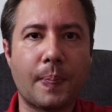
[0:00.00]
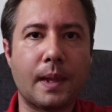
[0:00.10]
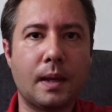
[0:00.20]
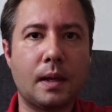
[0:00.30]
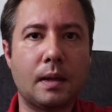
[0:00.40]

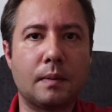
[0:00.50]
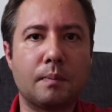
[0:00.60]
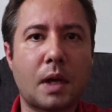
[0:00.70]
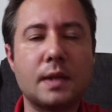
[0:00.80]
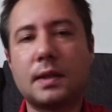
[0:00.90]

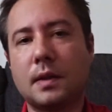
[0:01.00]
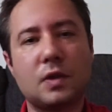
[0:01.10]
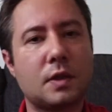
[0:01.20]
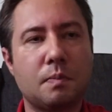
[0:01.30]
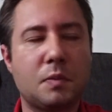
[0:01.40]
And I said,
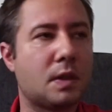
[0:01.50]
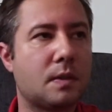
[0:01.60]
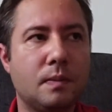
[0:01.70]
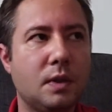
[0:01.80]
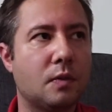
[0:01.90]
just
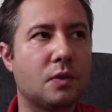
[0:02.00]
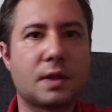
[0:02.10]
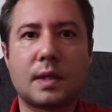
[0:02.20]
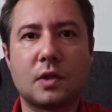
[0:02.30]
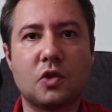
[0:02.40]

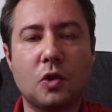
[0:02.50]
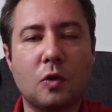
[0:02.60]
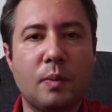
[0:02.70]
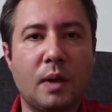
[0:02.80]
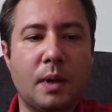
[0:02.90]
as a
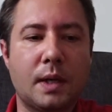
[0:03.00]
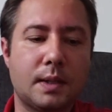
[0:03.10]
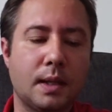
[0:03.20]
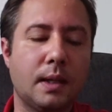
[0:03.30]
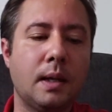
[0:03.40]
joke, maybe I
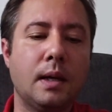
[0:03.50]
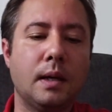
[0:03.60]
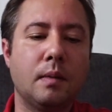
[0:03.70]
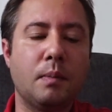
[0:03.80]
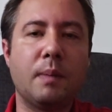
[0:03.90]
said,
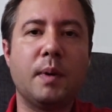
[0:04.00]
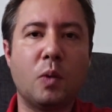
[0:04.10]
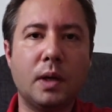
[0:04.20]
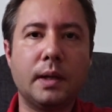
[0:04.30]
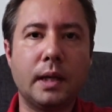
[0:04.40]
maybe
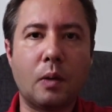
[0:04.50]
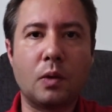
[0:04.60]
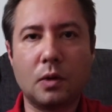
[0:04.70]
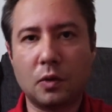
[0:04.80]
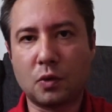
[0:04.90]
one day I
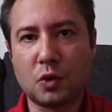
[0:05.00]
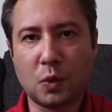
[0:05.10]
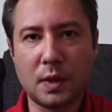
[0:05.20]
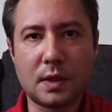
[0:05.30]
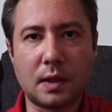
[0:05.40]
will go to
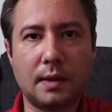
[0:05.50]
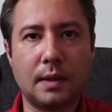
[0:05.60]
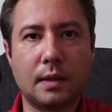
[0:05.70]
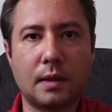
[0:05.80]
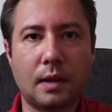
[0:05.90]
Switzerland
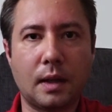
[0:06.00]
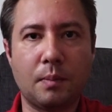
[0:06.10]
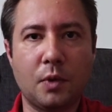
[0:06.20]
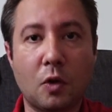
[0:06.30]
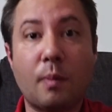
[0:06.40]
and
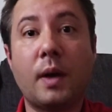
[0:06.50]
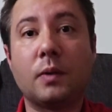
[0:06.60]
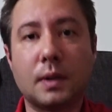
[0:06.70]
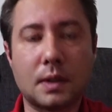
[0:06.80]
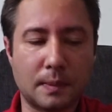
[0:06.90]
climb your
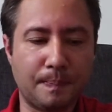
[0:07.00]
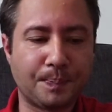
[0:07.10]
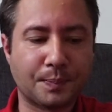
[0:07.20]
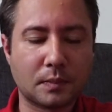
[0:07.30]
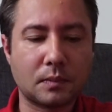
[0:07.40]
mountains.
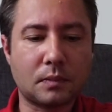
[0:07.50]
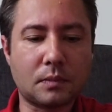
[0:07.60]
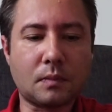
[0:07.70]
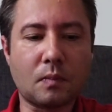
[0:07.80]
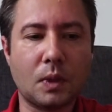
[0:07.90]

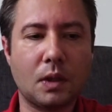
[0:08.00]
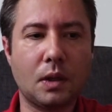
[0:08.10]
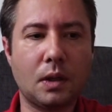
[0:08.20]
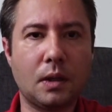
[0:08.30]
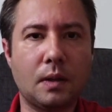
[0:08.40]

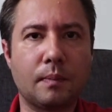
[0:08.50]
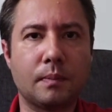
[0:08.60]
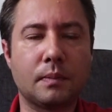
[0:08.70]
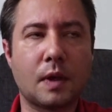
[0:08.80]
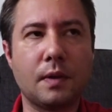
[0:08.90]

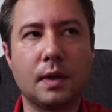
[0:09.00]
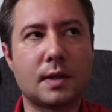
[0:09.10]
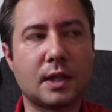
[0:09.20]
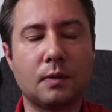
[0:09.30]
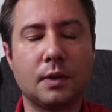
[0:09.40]
I think
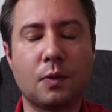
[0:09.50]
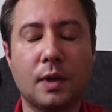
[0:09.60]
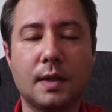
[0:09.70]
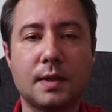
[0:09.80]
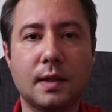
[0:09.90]
it sounded
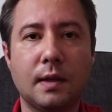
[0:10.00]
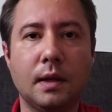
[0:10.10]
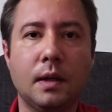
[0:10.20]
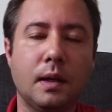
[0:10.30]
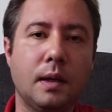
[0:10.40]
really
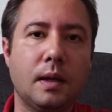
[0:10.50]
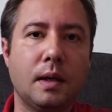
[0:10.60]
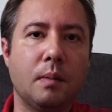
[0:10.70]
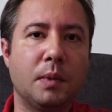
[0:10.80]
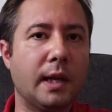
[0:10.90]
silly.
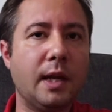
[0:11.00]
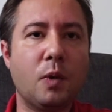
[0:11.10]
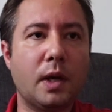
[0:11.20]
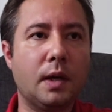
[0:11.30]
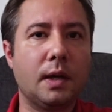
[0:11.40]
But
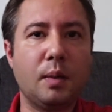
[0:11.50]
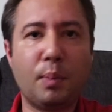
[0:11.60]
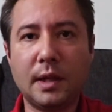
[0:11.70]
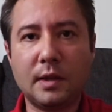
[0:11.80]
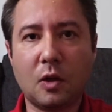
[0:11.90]
anyway, he
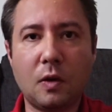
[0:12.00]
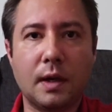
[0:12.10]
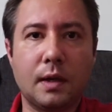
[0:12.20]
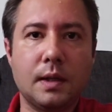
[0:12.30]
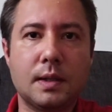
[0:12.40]
played along
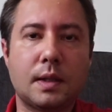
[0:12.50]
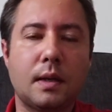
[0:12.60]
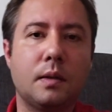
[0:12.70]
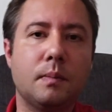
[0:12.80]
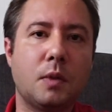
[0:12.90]
and he
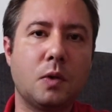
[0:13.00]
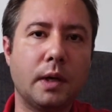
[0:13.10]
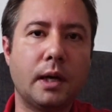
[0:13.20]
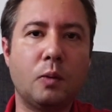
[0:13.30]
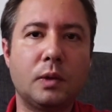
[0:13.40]
said,
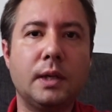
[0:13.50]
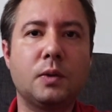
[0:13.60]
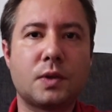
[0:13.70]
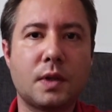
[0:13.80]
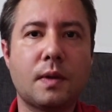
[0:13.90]
okay, I would like
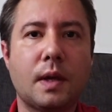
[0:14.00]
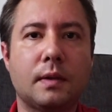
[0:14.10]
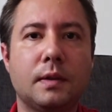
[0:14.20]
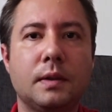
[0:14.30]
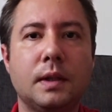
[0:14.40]
to see that.